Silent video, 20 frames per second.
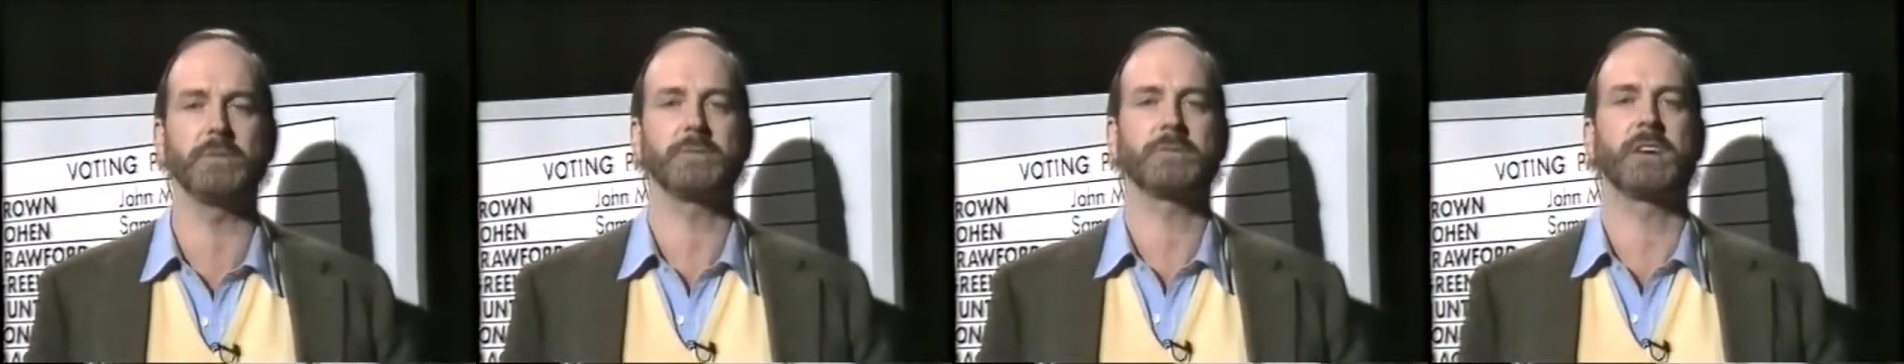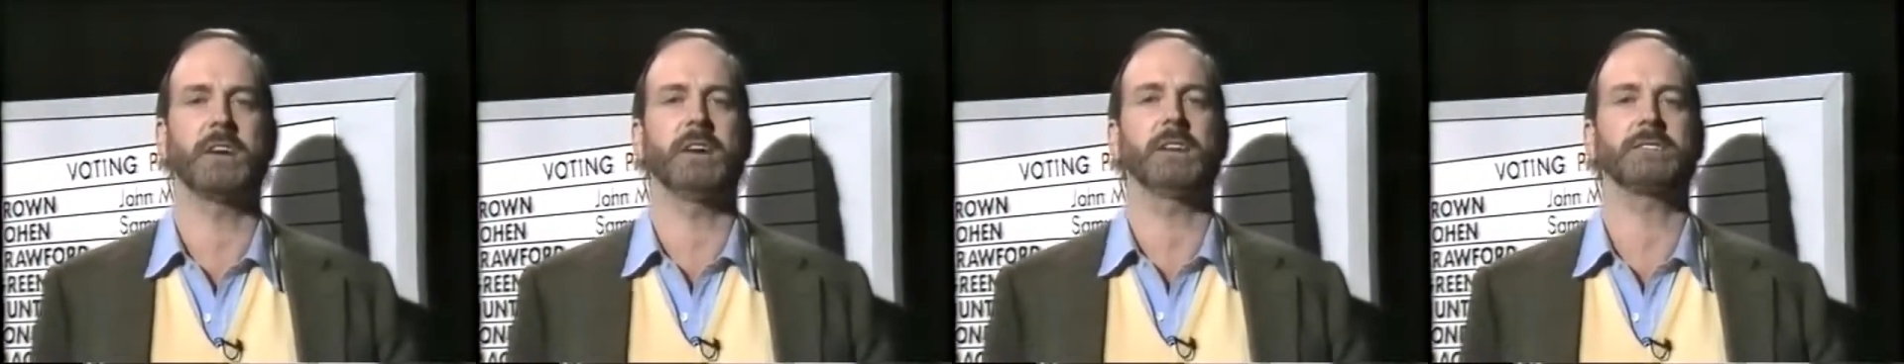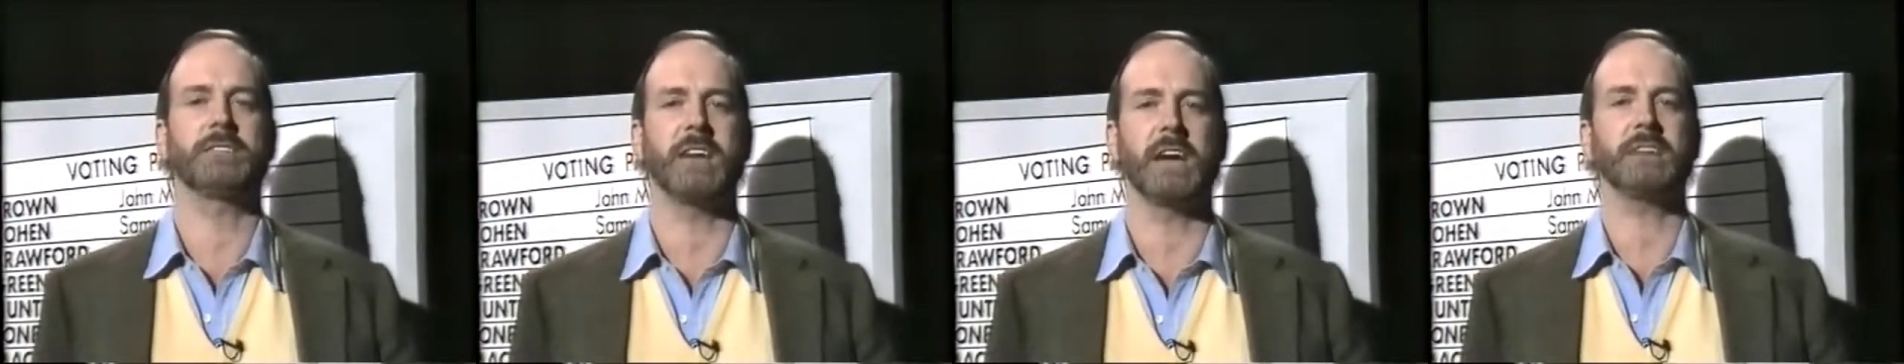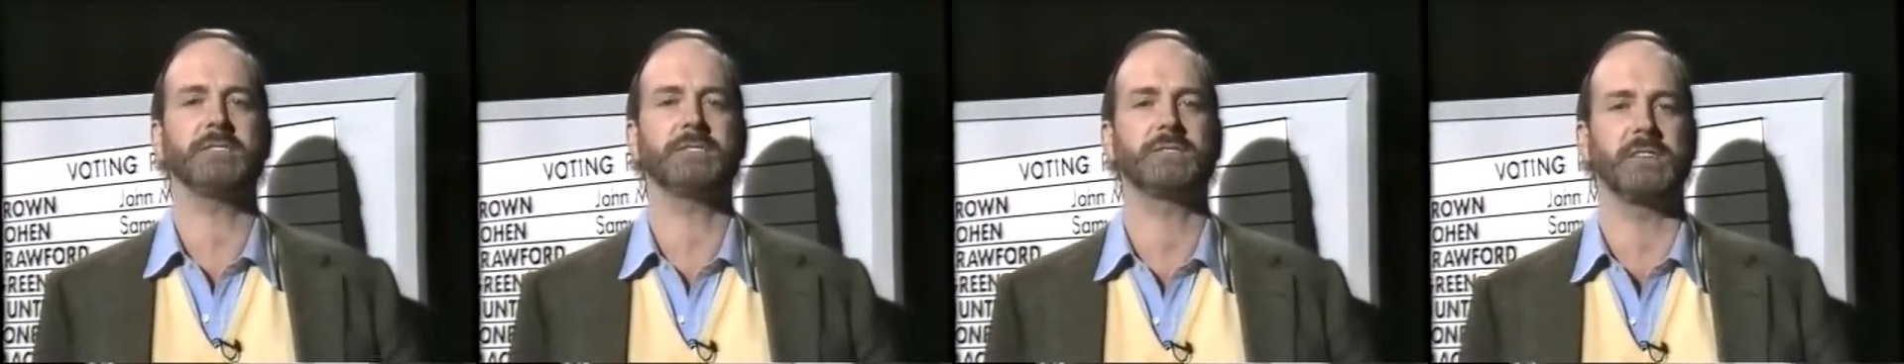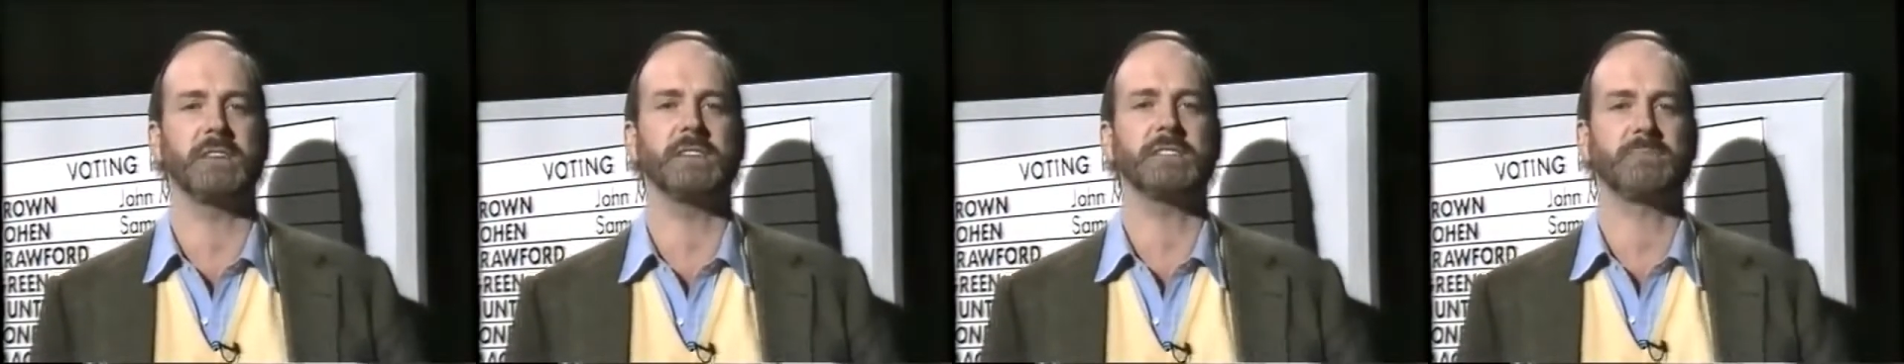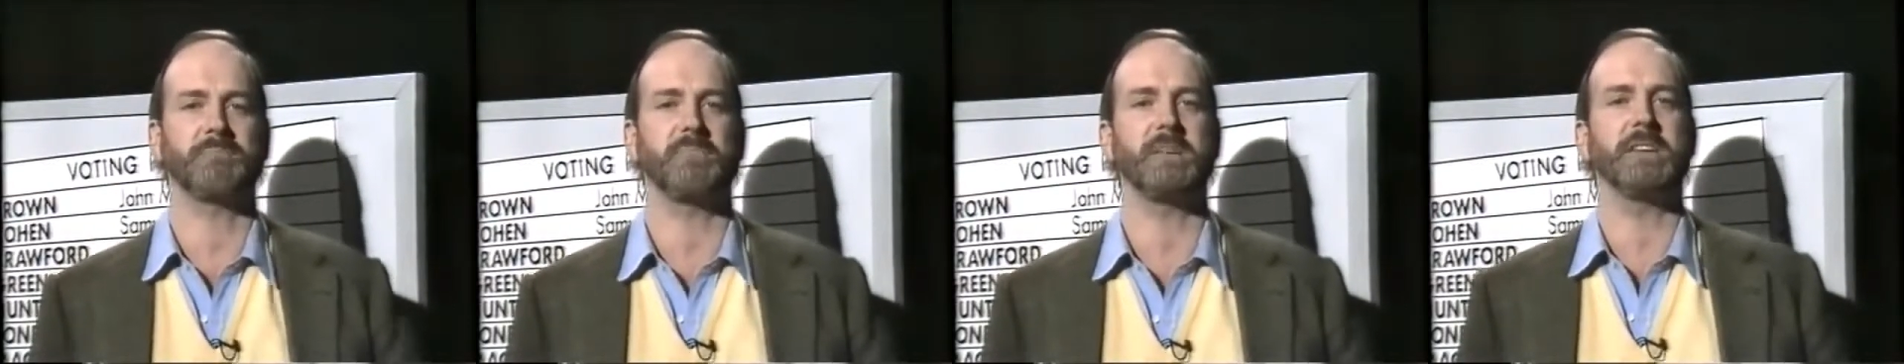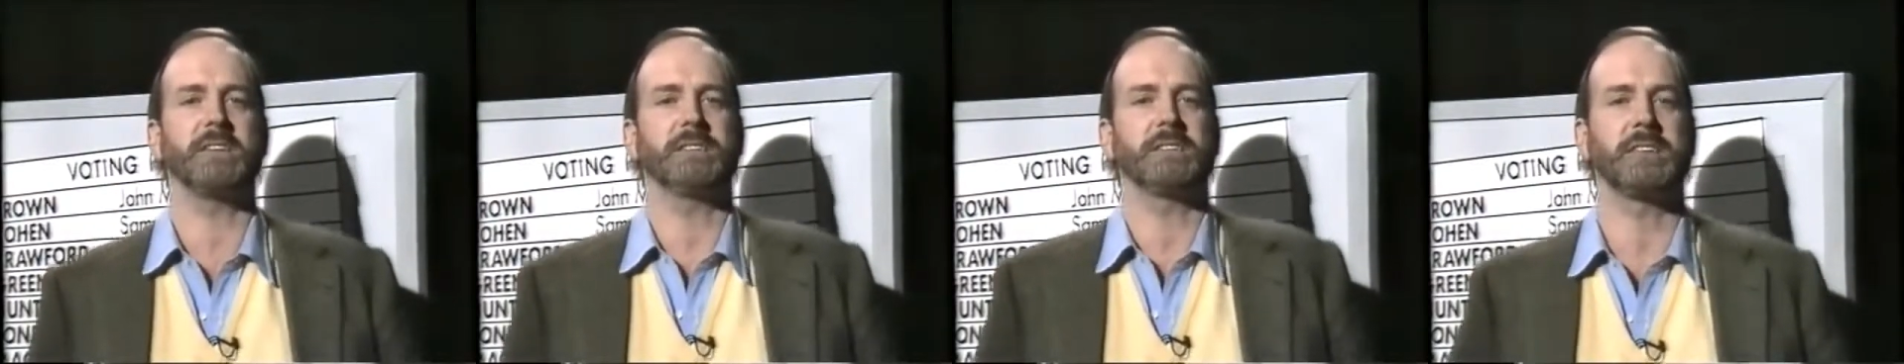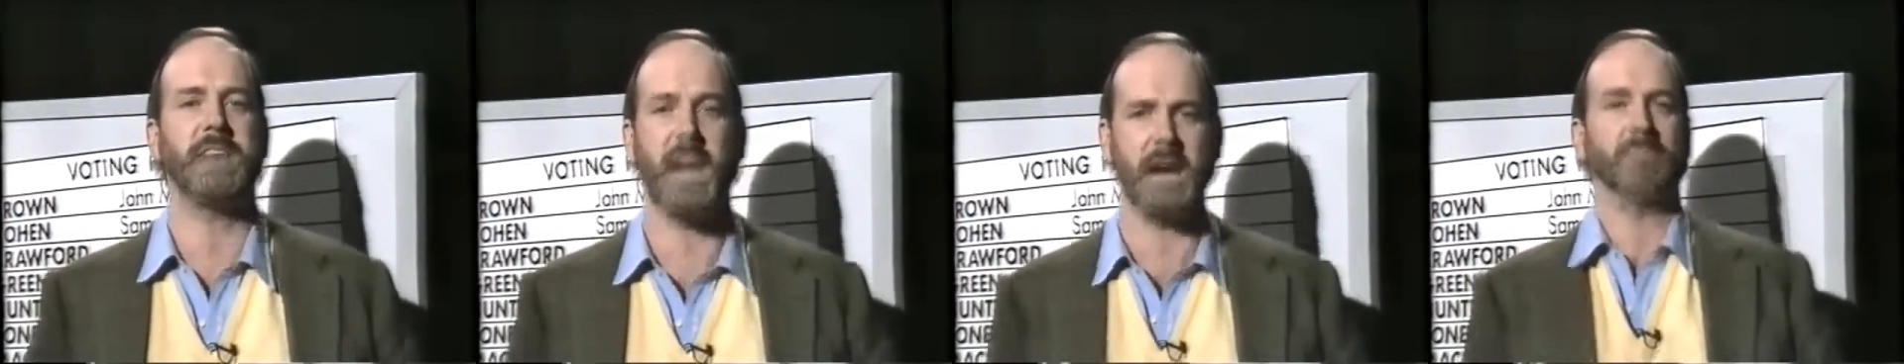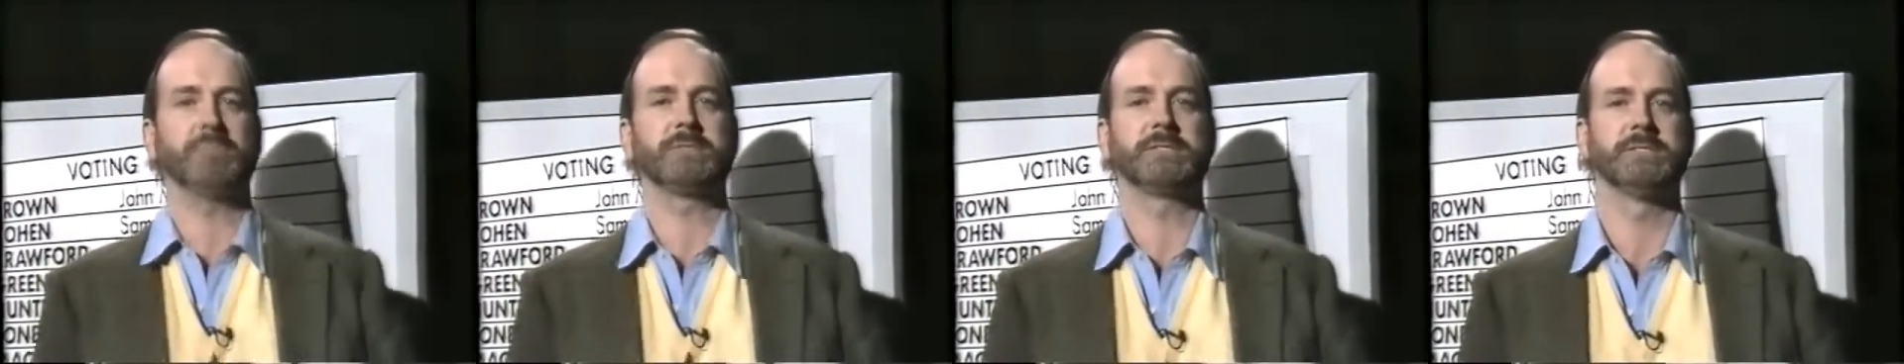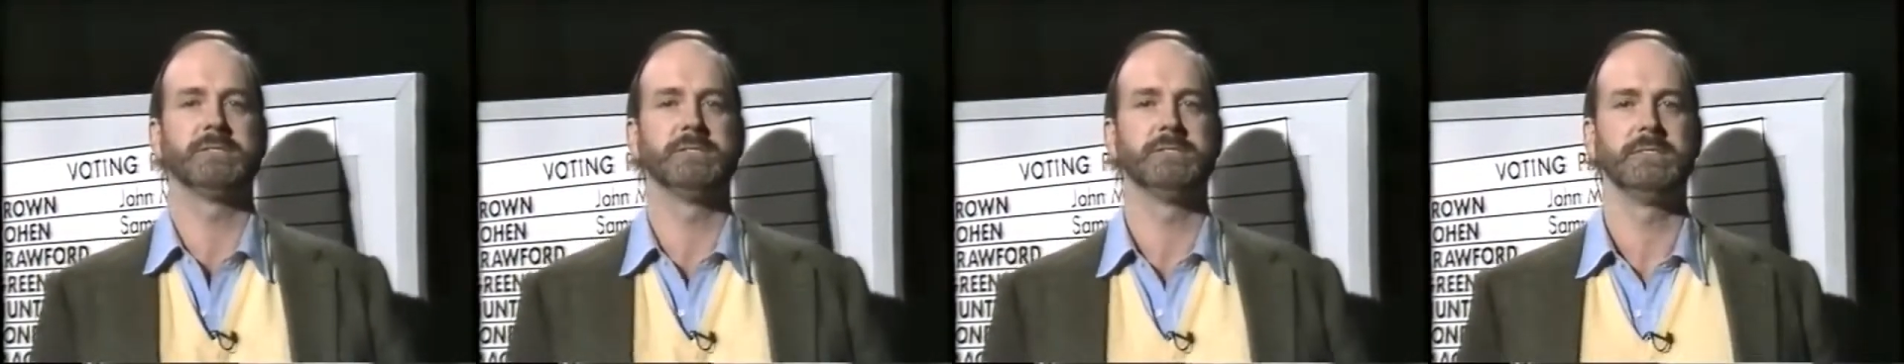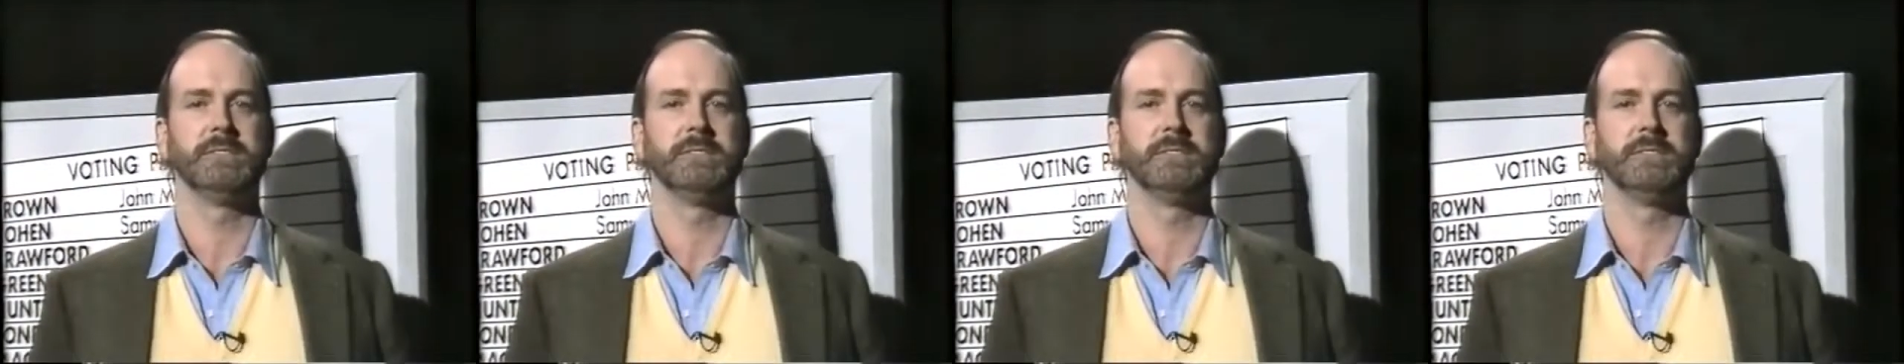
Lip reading: broadcast has just been kept.